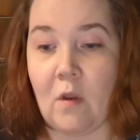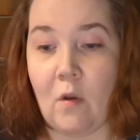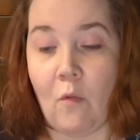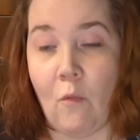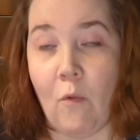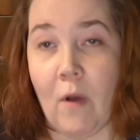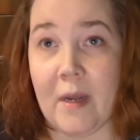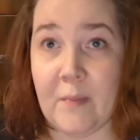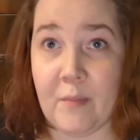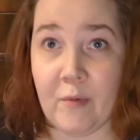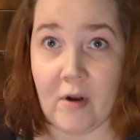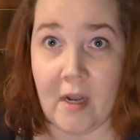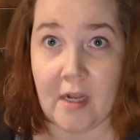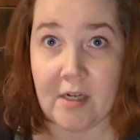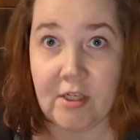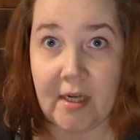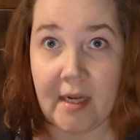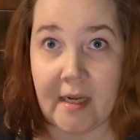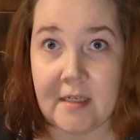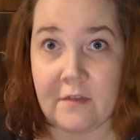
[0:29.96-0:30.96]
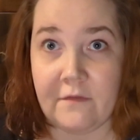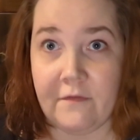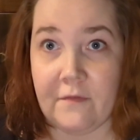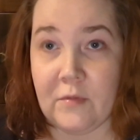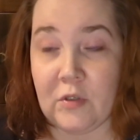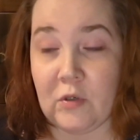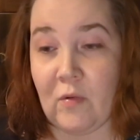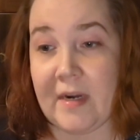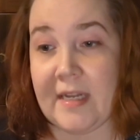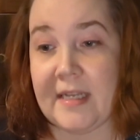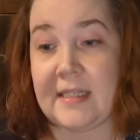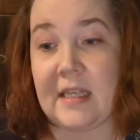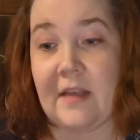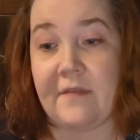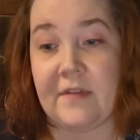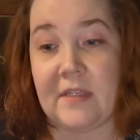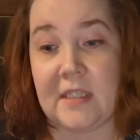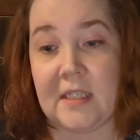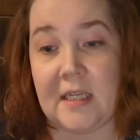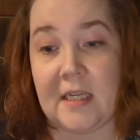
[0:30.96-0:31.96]
one project from
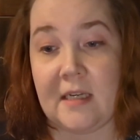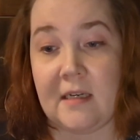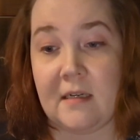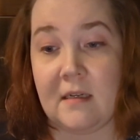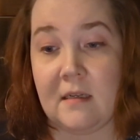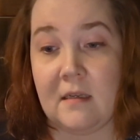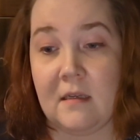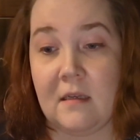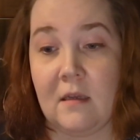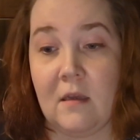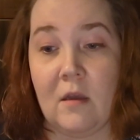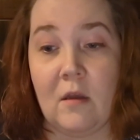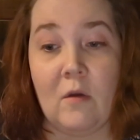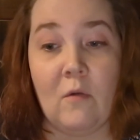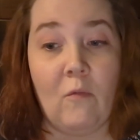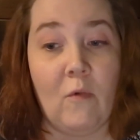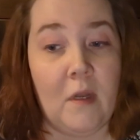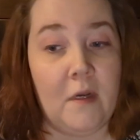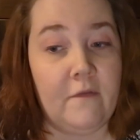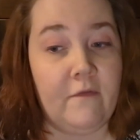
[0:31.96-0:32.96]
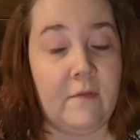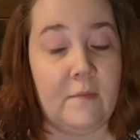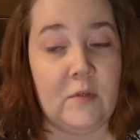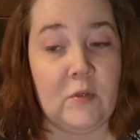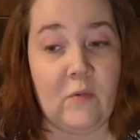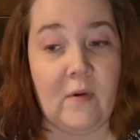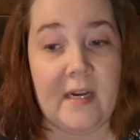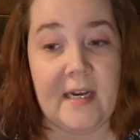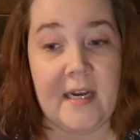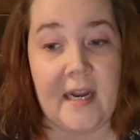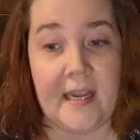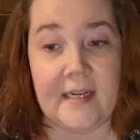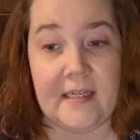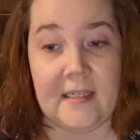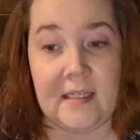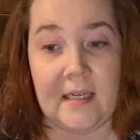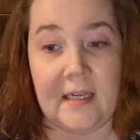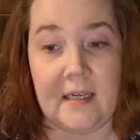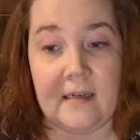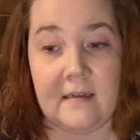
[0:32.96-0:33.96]
2017, one from
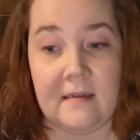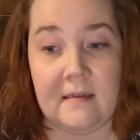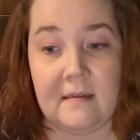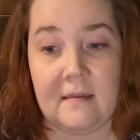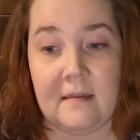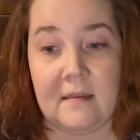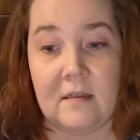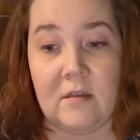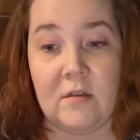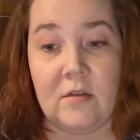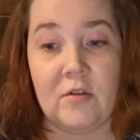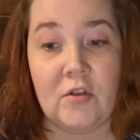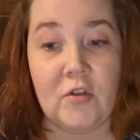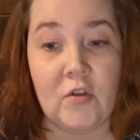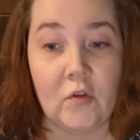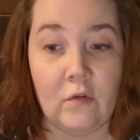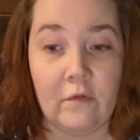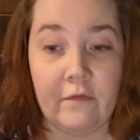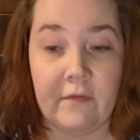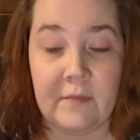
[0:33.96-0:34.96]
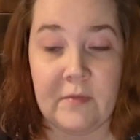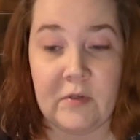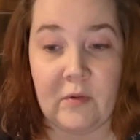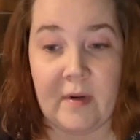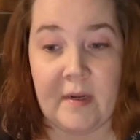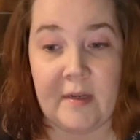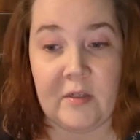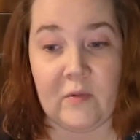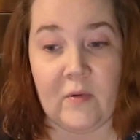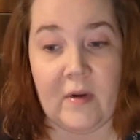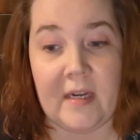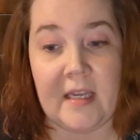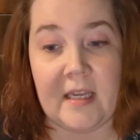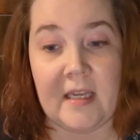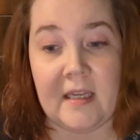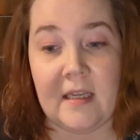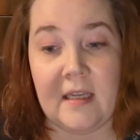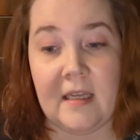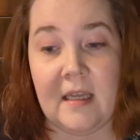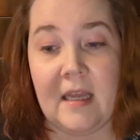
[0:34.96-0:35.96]
2019, two from
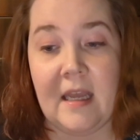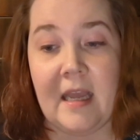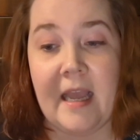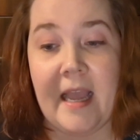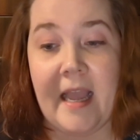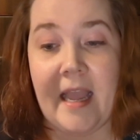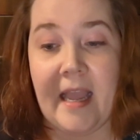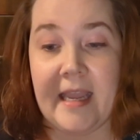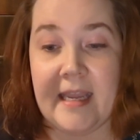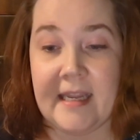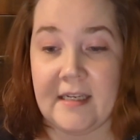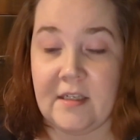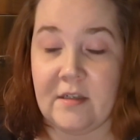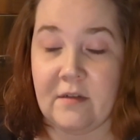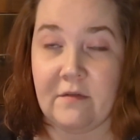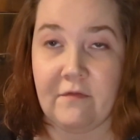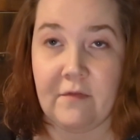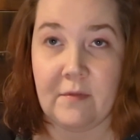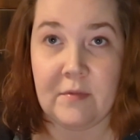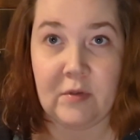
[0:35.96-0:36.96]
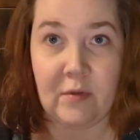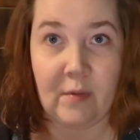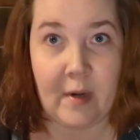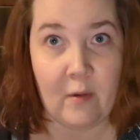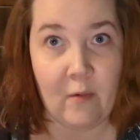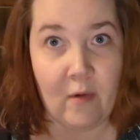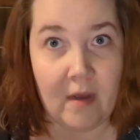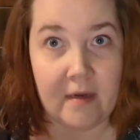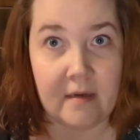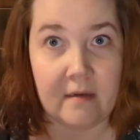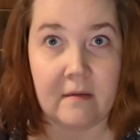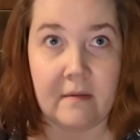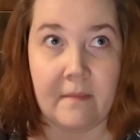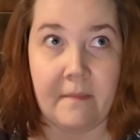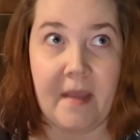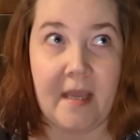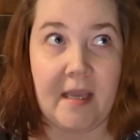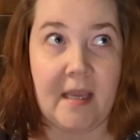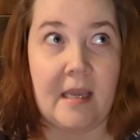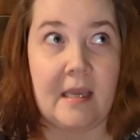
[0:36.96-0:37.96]
2020, 8 from 21,
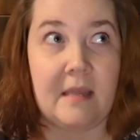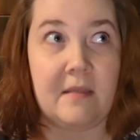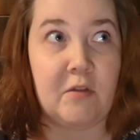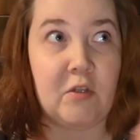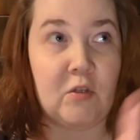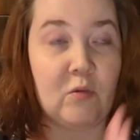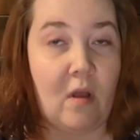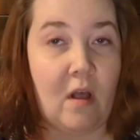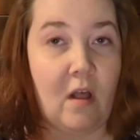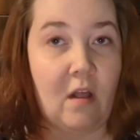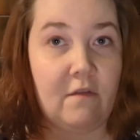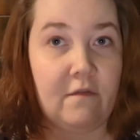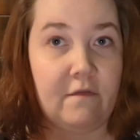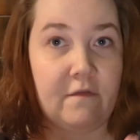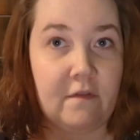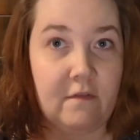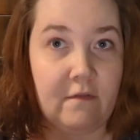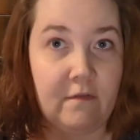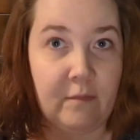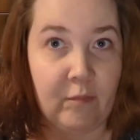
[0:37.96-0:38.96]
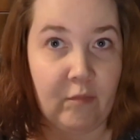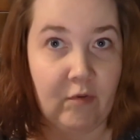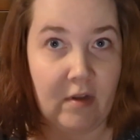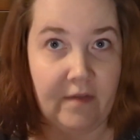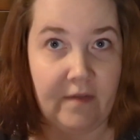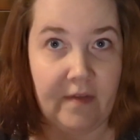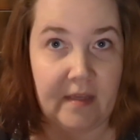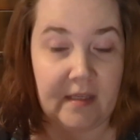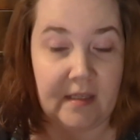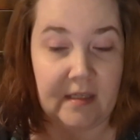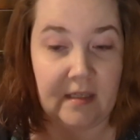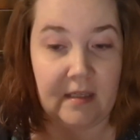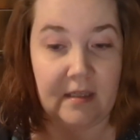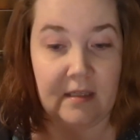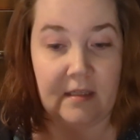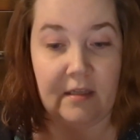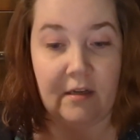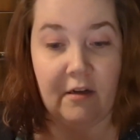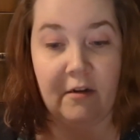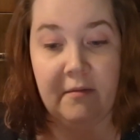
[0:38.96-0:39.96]
making the 12 previous to
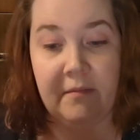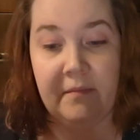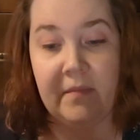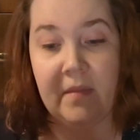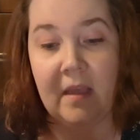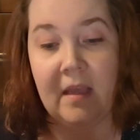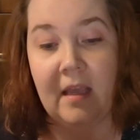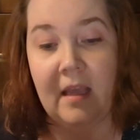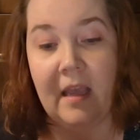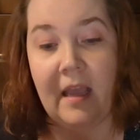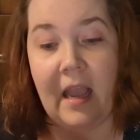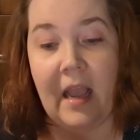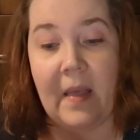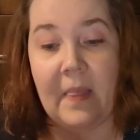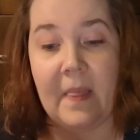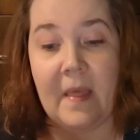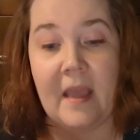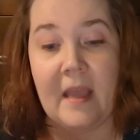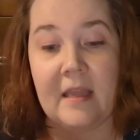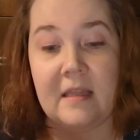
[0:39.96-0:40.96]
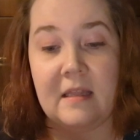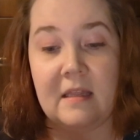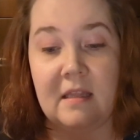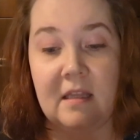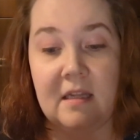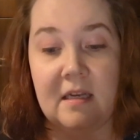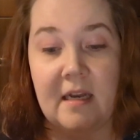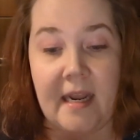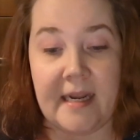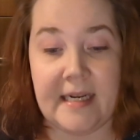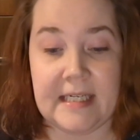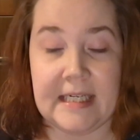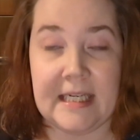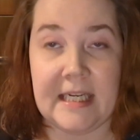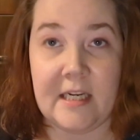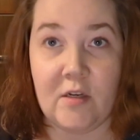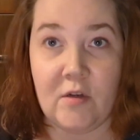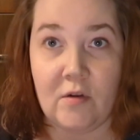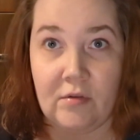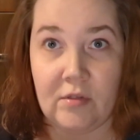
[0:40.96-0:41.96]
this year, and then the
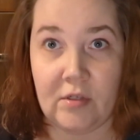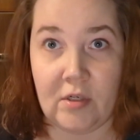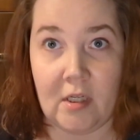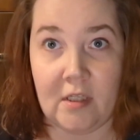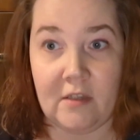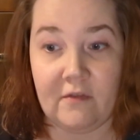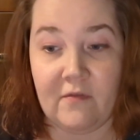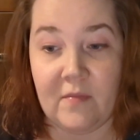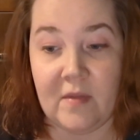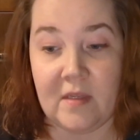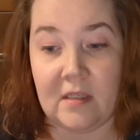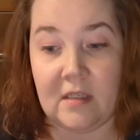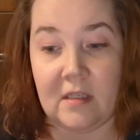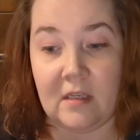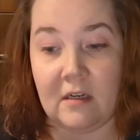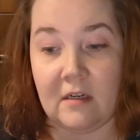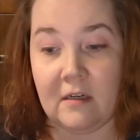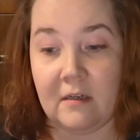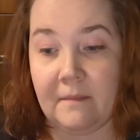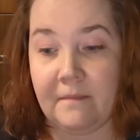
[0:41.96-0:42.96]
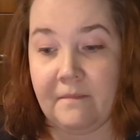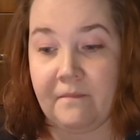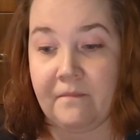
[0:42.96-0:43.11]
19 new starts from this year.